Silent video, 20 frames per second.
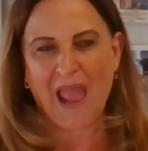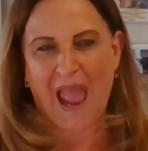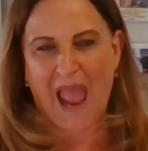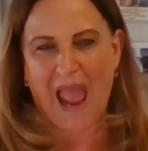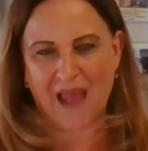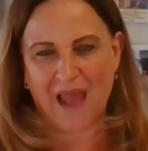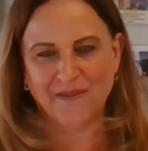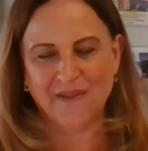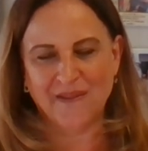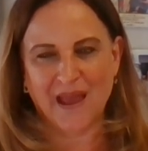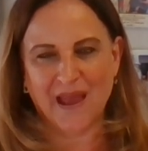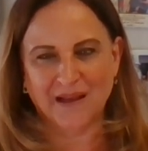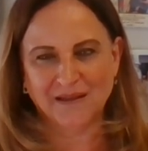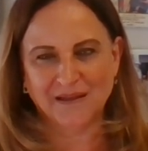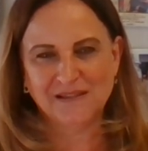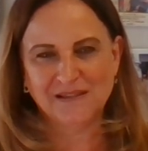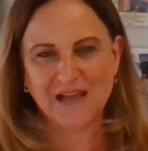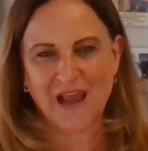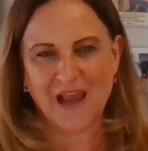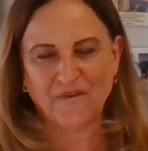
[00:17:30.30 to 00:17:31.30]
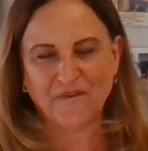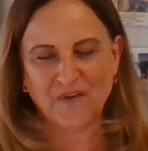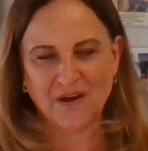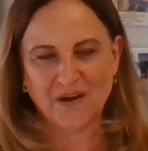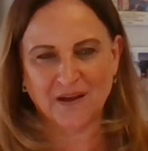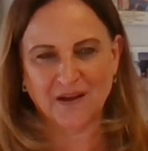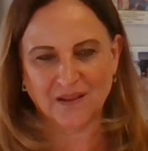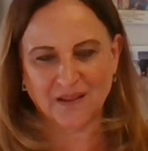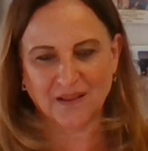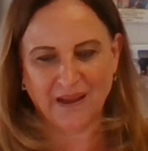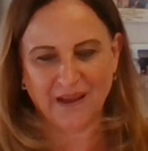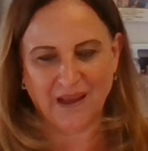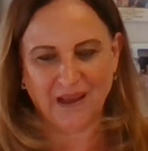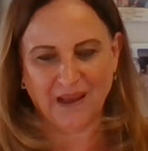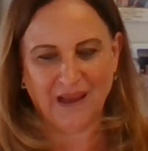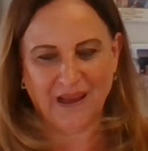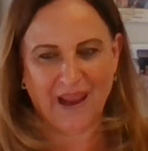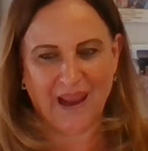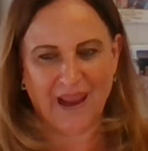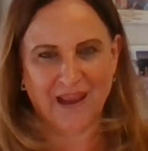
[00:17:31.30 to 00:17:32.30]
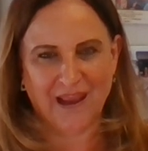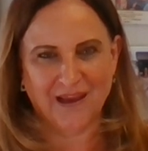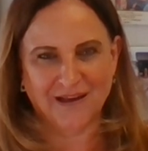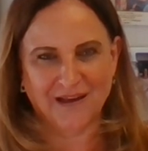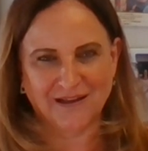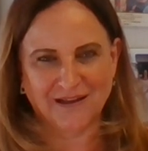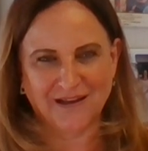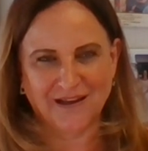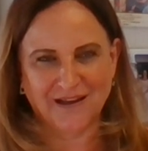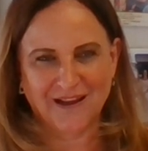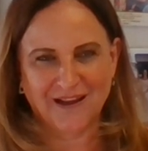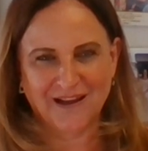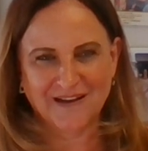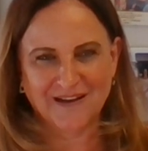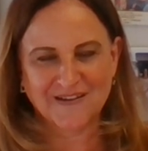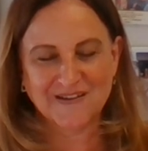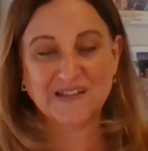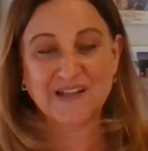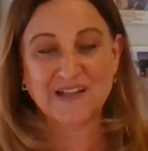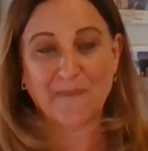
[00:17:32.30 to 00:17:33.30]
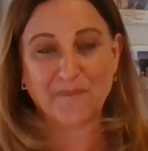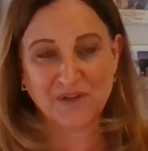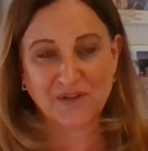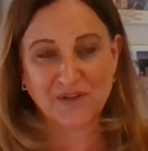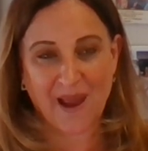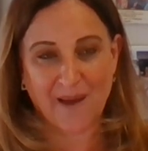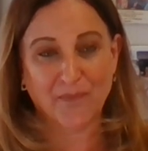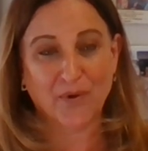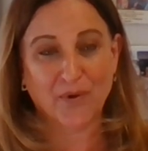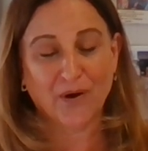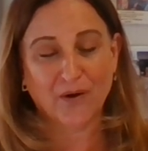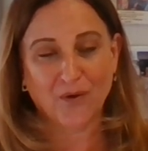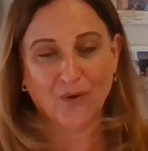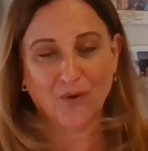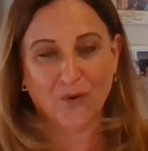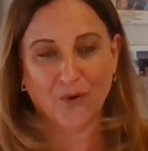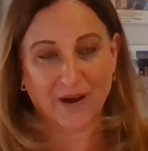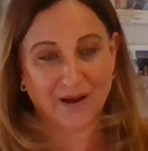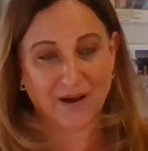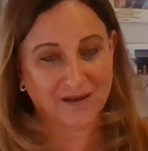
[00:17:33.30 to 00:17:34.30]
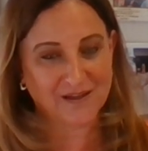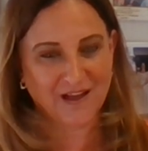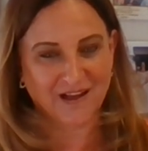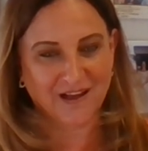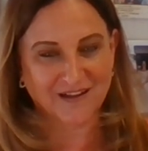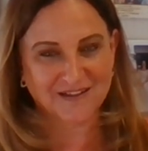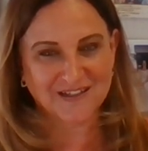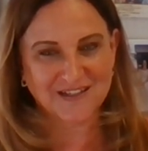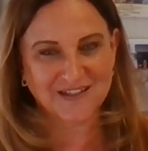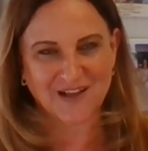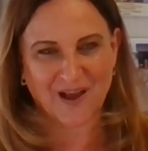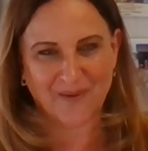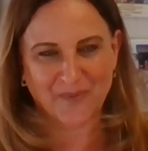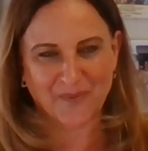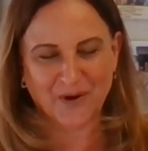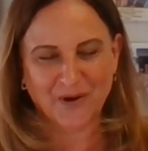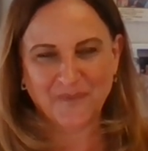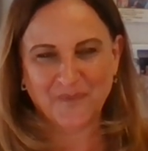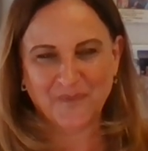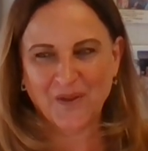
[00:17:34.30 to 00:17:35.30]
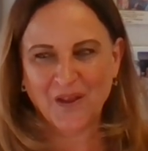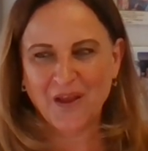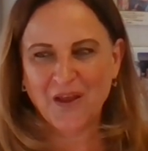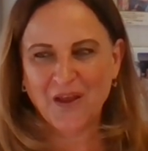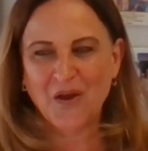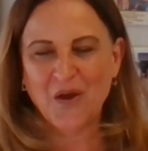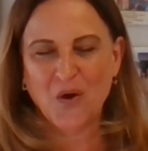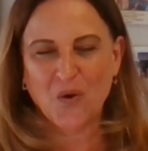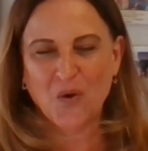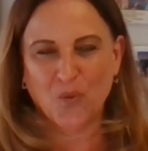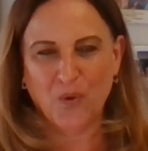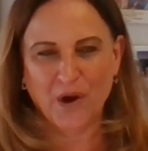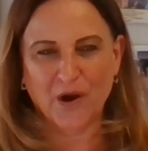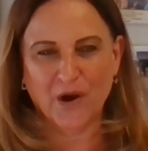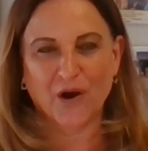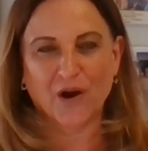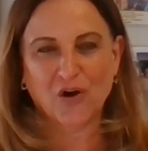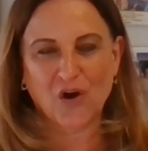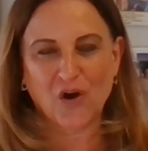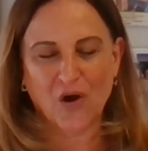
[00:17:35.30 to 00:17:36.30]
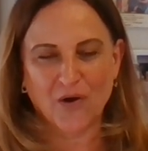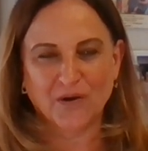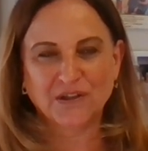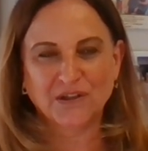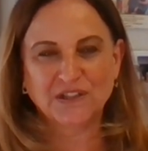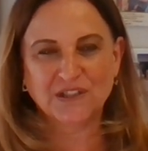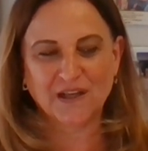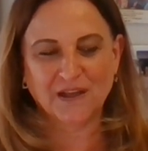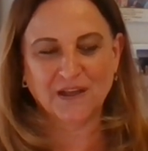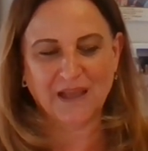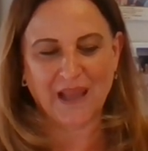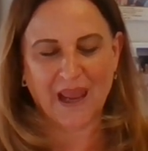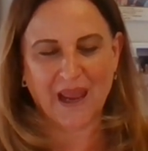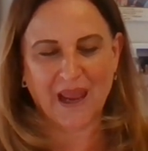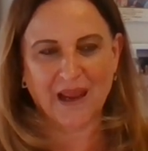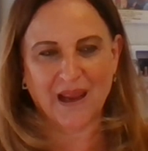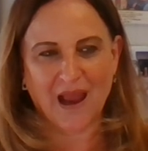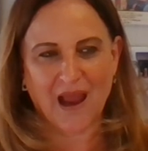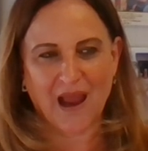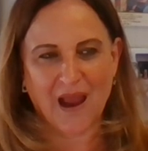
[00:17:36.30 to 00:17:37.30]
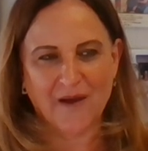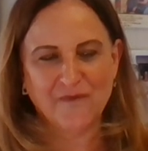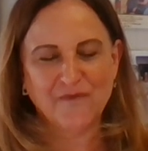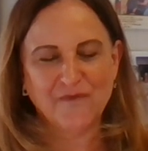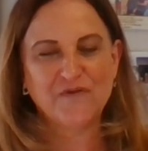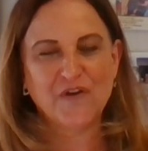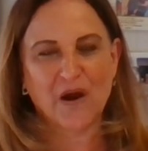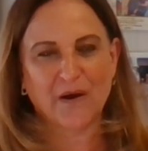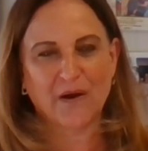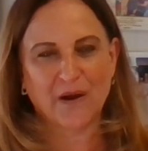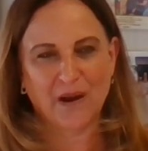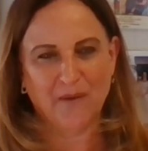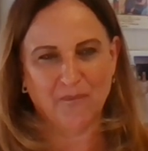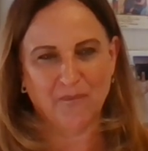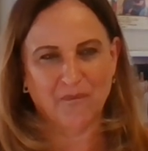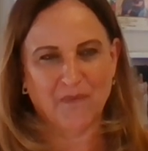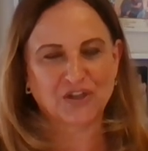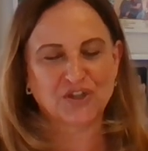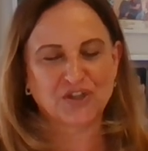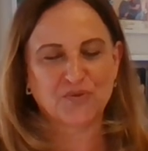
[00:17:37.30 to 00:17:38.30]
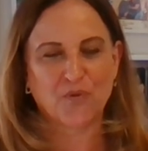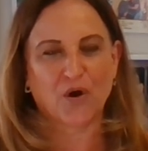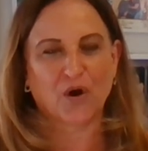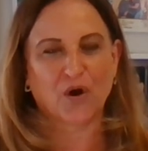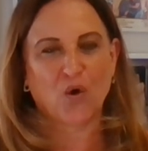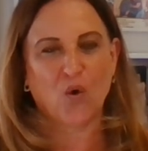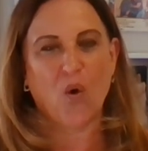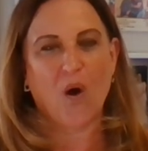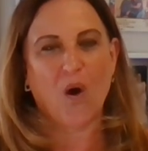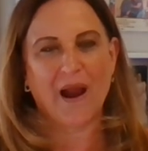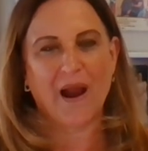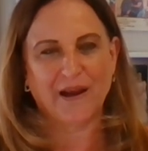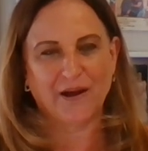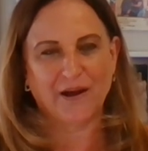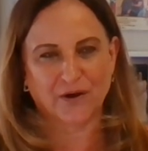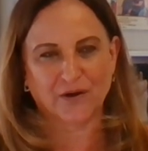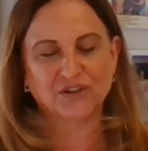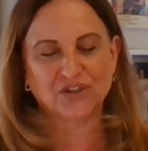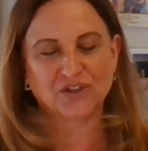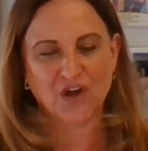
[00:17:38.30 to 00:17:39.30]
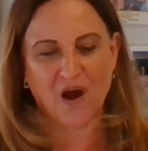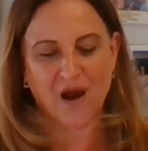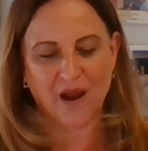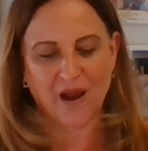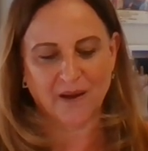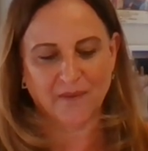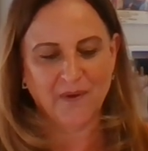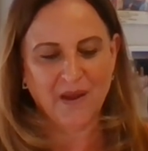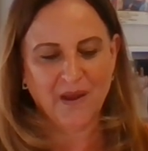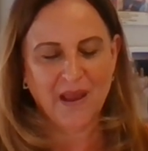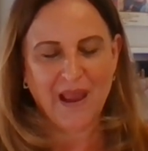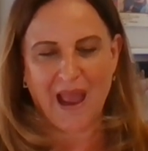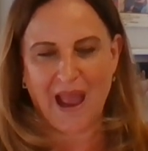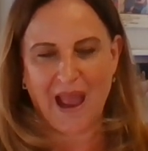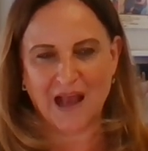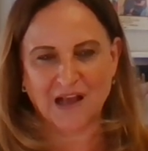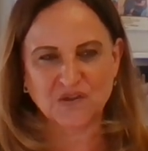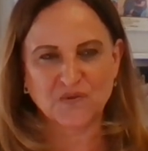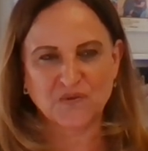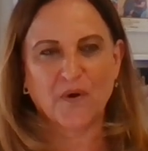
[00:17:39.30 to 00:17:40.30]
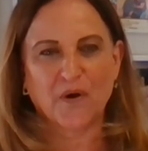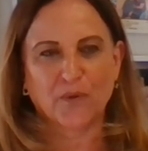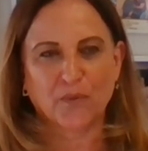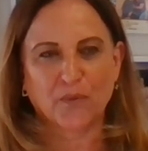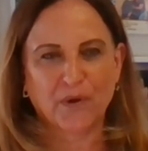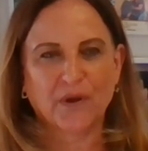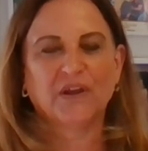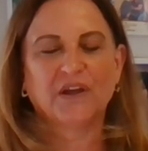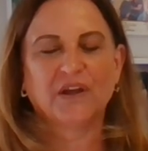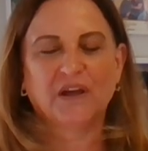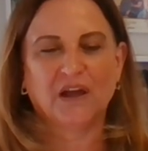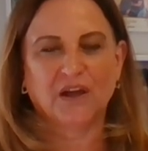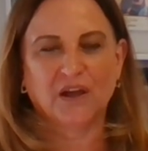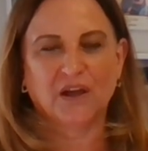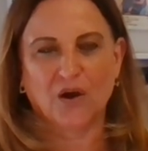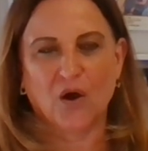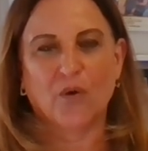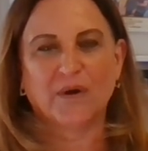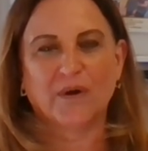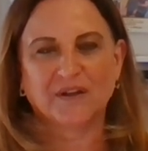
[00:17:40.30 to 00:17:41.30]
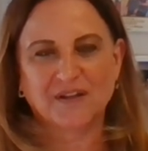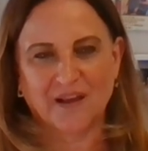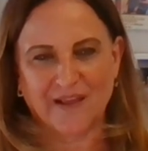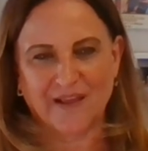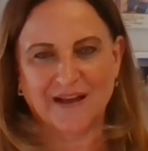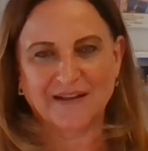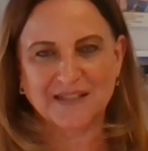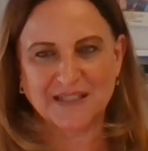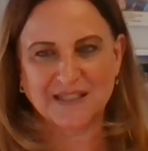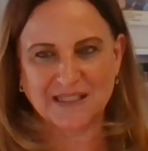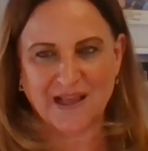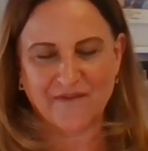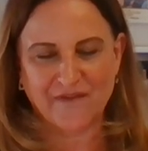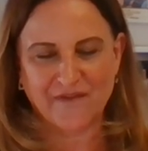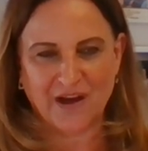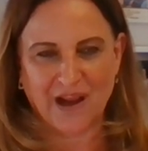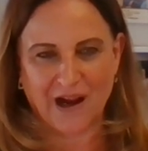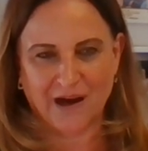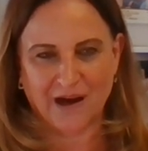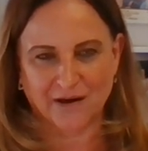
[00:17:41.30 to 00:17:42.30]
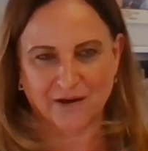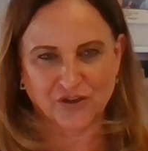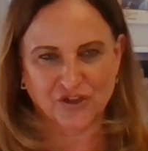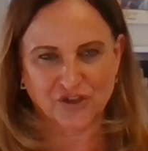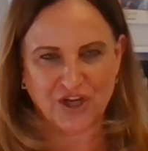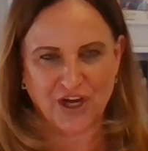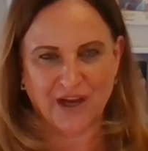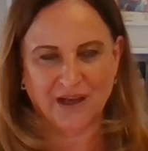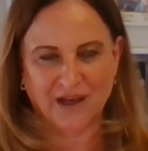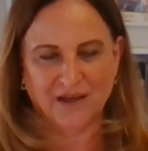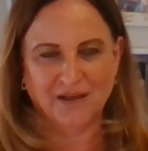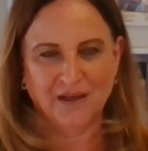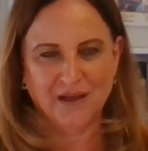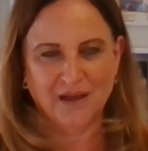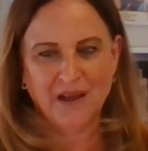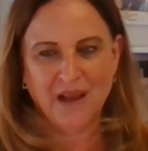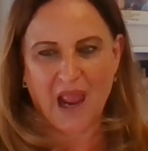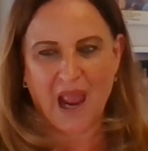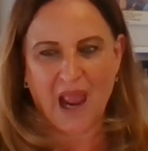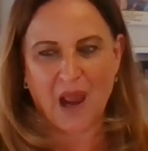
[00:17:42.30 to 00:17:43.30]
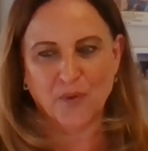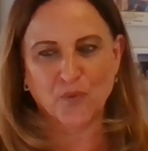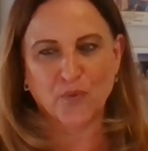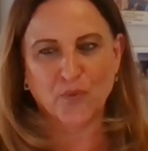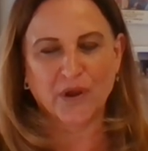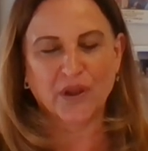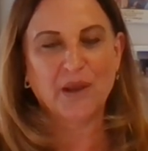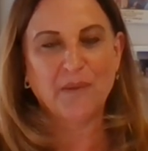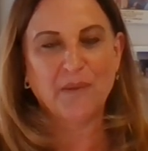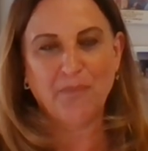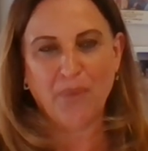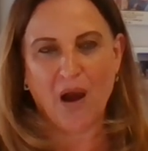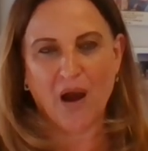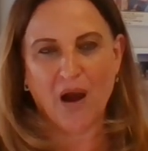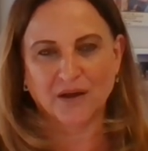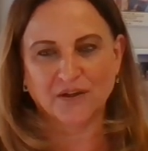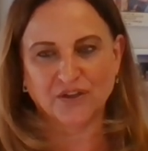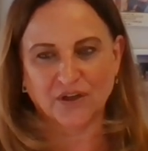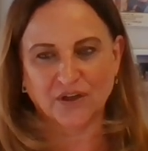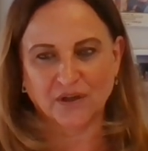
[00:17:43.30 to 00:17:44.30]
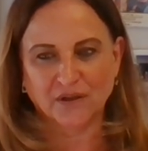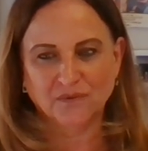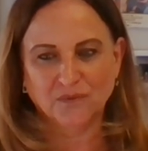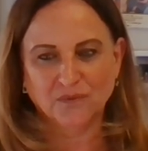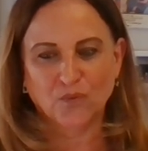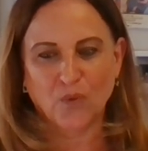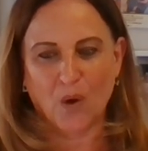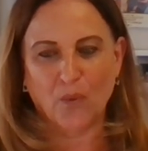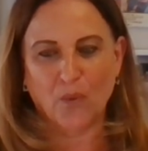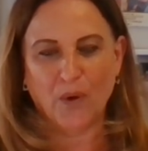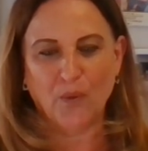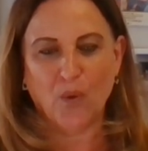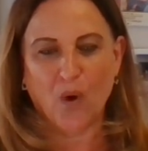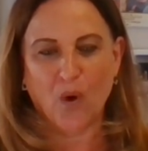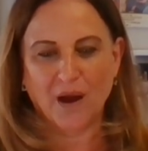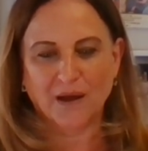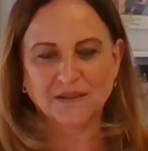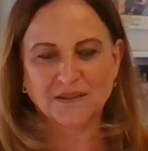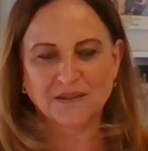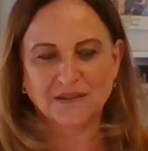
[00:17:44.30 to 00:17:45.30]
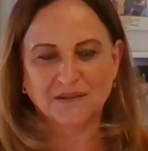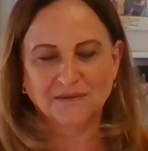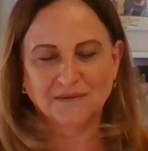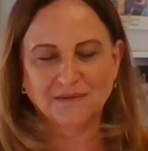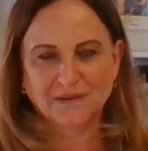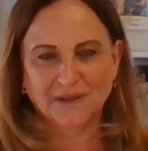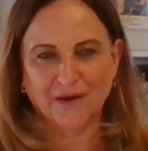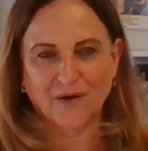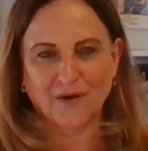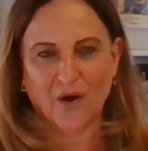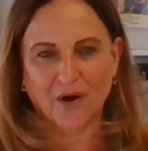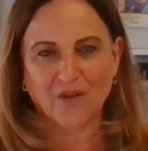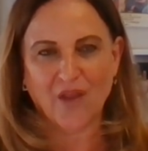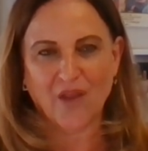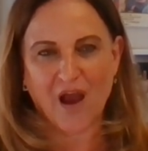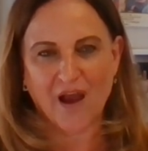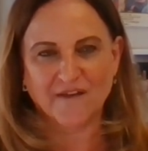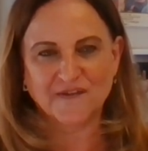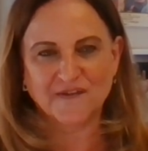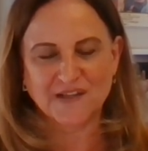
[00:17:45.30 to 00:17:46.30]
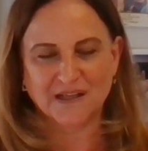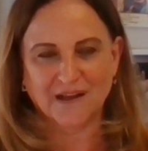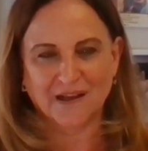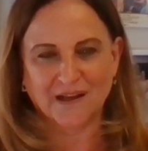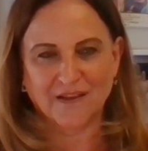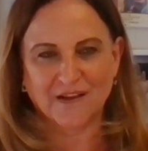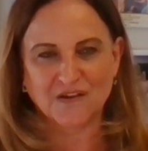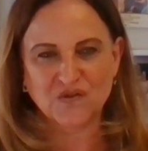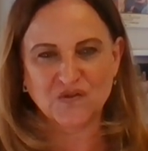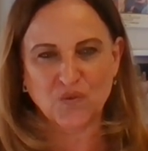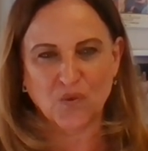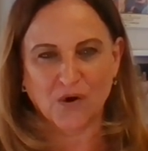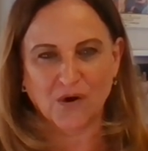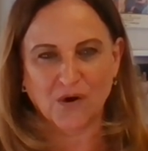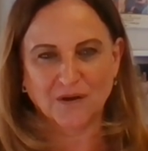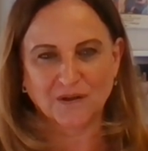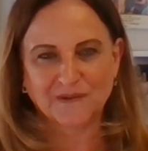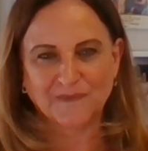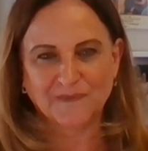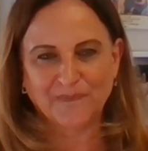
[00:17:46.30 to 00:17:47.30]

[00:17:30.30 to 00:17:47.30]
and then definitely in September or Indian summer, we are going to get a very much more quieter time as we're really going to go into that 7 energy and really ponder what we want in our lives and in this world.